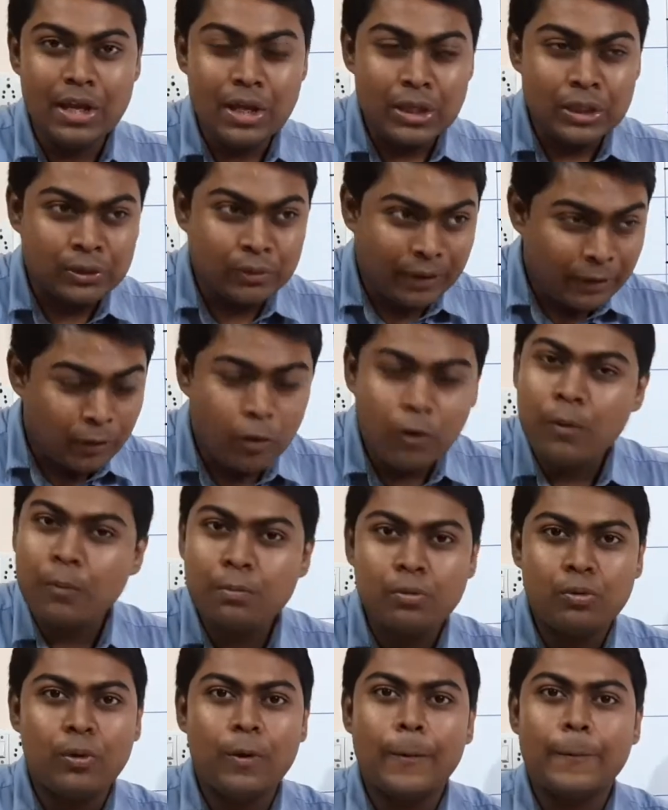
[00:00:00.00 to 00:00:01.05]
So I
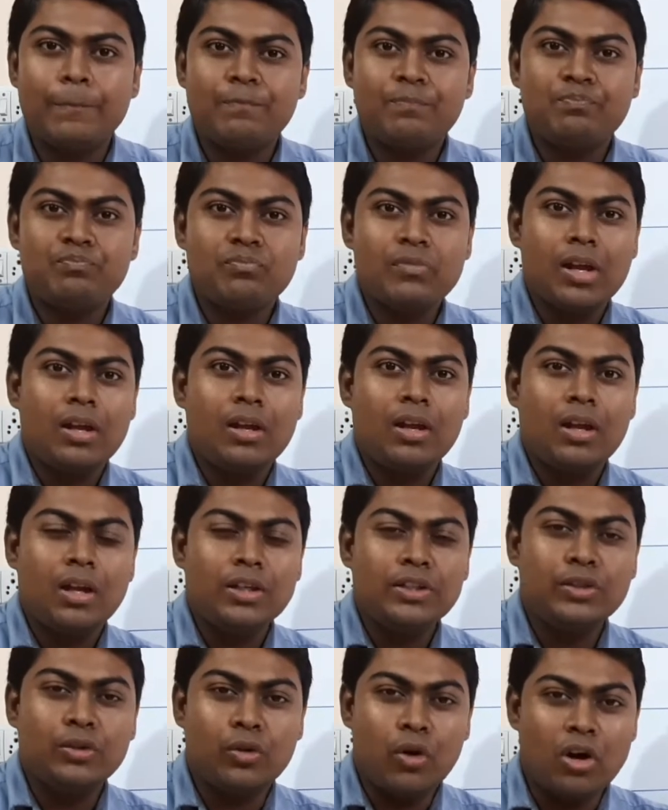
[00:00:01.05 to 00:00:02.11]
hope
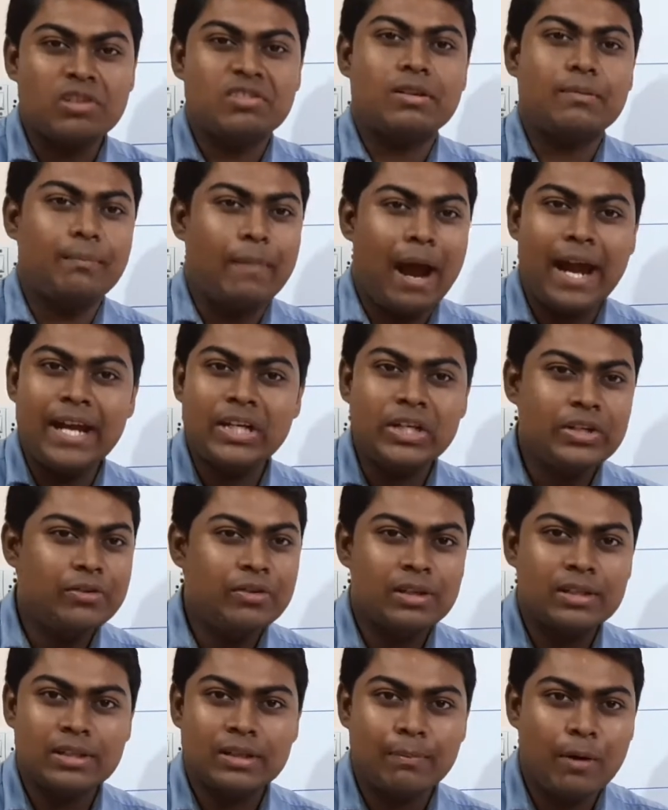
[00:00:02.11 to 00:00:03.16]
you got some
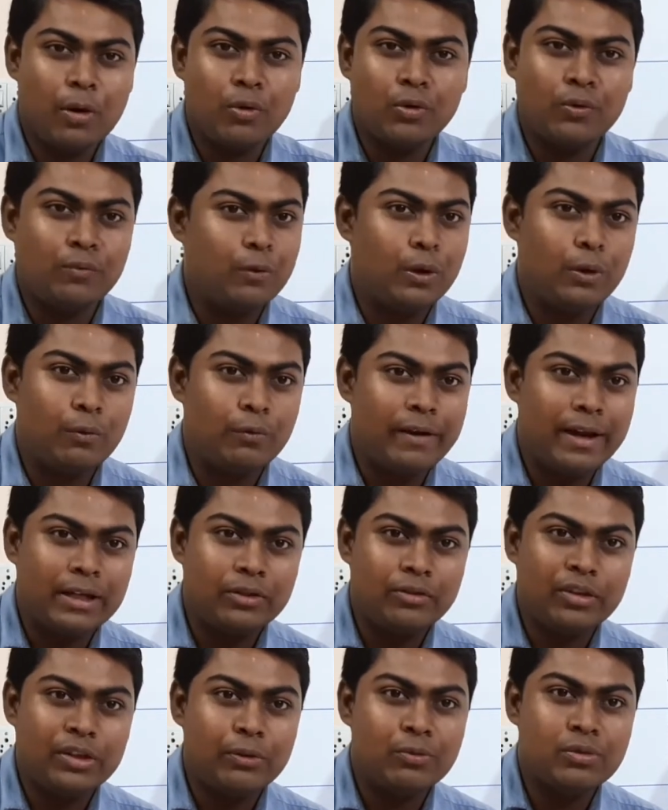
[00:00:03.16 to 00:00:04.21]
ideas about where
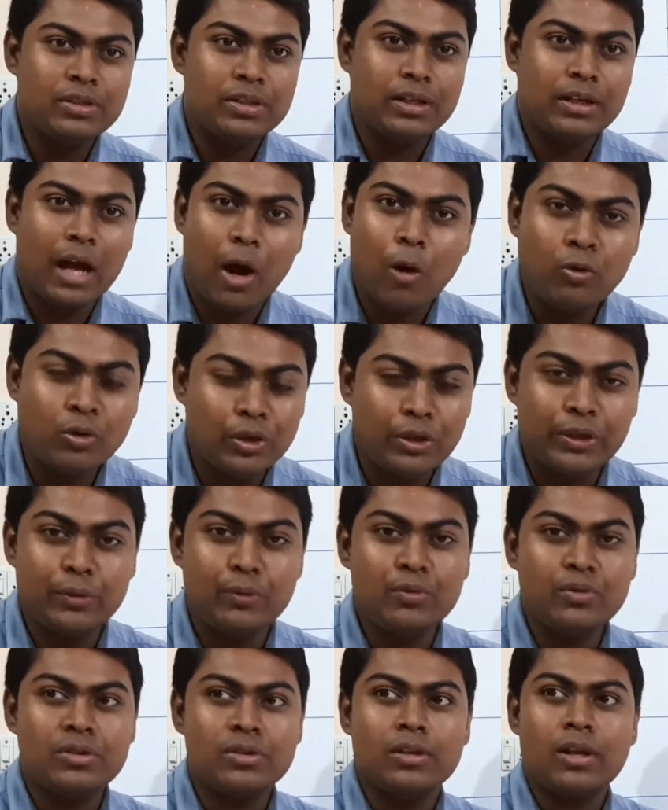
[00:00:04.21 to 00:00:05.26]
to use and how to
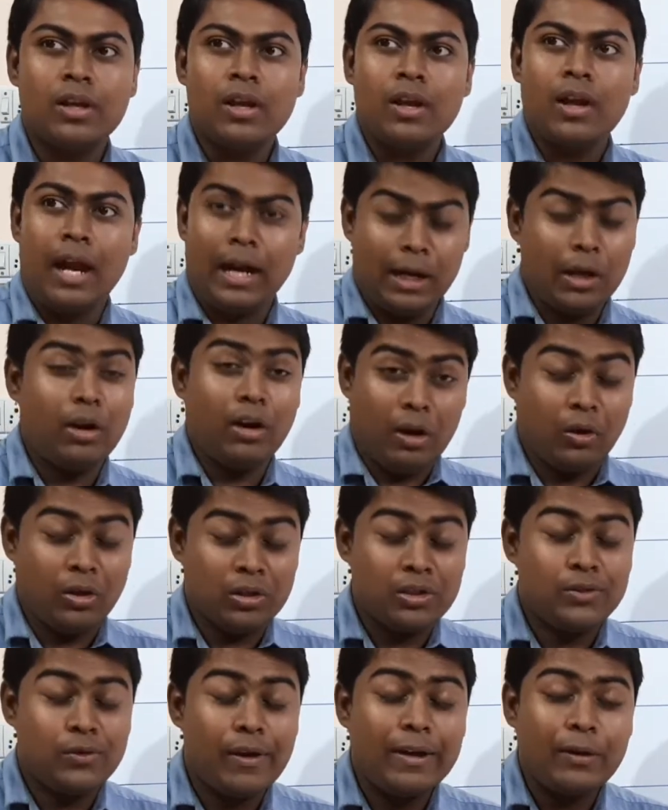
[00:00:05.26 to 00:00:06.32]
use. And
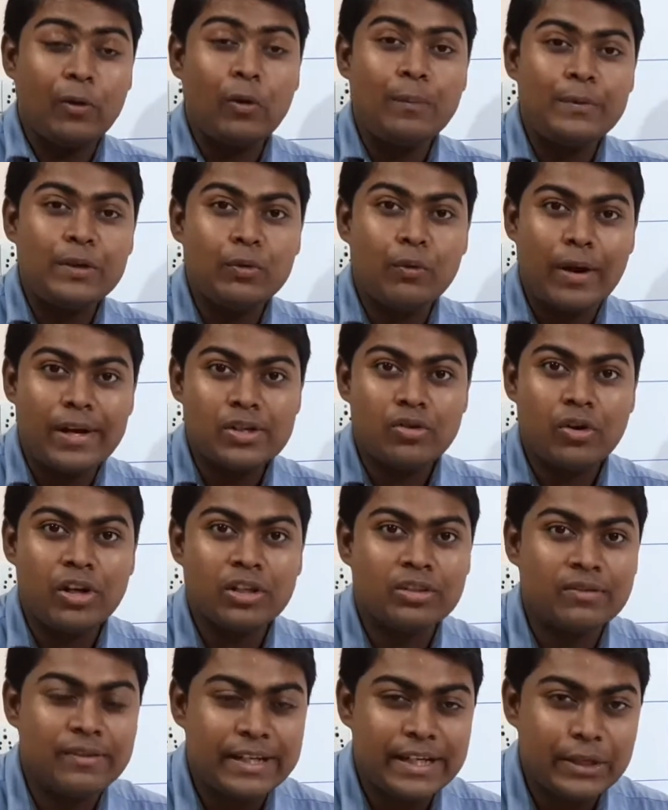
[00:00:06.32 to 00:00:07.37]
also I hope you enjoyed
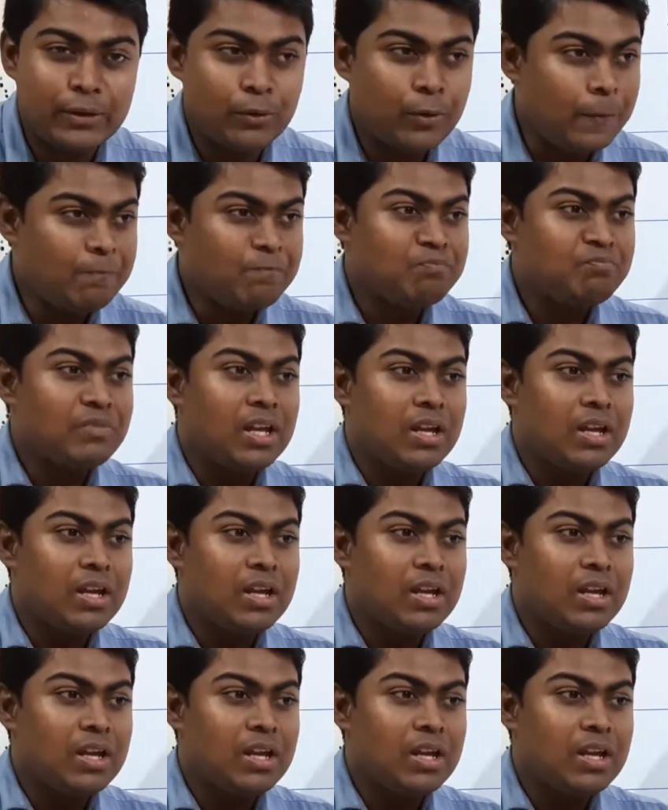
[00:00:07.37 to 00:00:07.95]
the video.